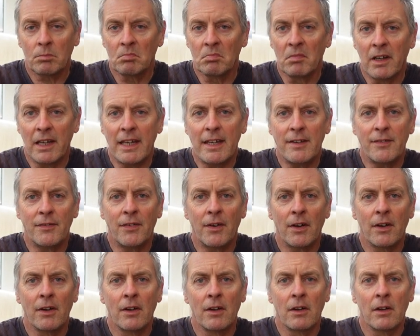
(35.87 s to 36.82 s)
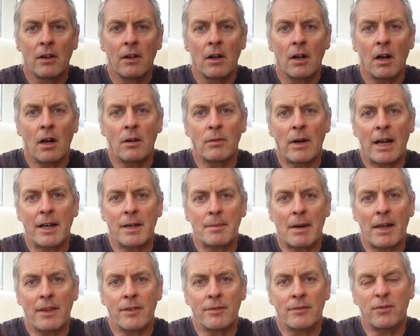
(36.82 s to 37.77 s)
leave around
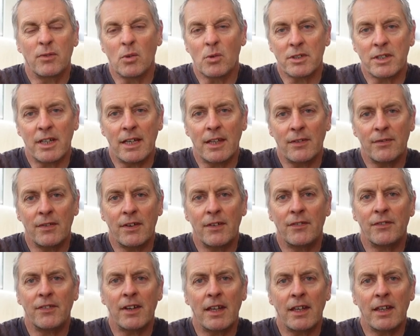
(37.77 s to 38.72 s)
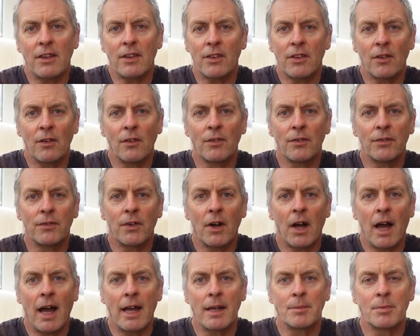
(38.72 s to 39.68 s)
about the 14th, 15th of
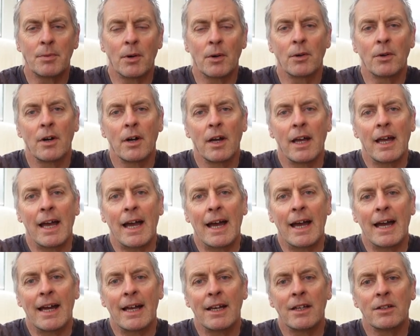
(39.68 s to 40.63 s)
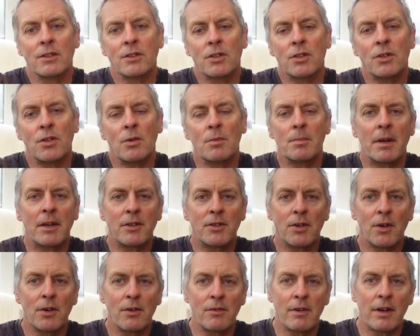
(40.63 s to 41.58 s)
April and to do a bit of
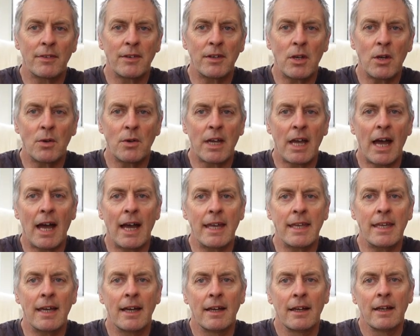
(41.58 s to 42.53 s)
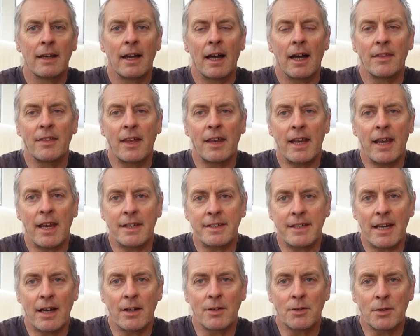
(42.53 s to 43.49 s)
touring around the UK and then head
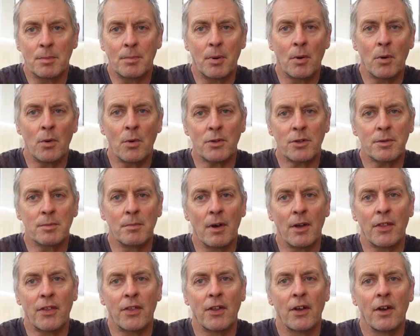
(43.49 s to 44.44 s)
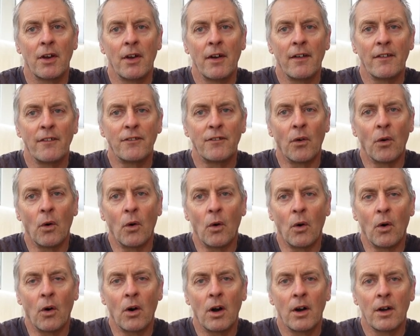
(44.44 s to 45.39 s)
down to Portsmouth
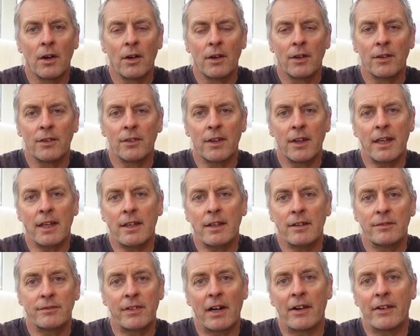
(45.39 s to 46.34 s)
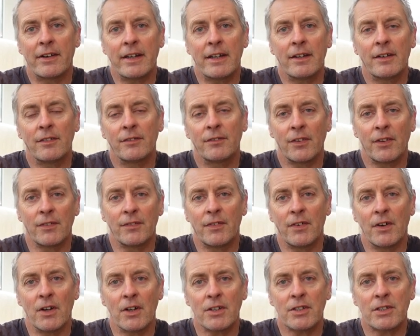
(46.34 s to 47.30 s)
for the ferry for the
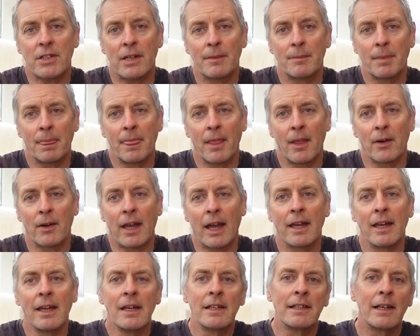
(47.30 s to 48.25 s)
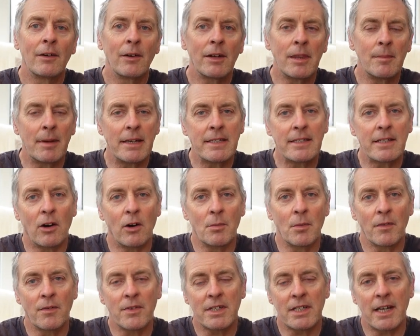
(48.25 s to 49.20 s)
1st. Okay, now in the meantime,
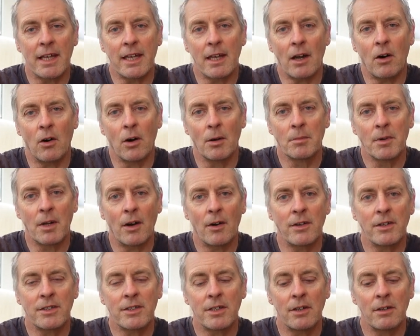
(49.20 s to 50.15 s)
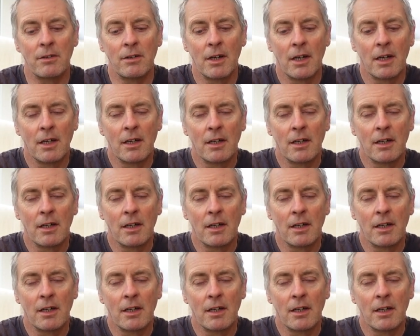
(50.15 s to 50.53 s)
obviously, I'm going to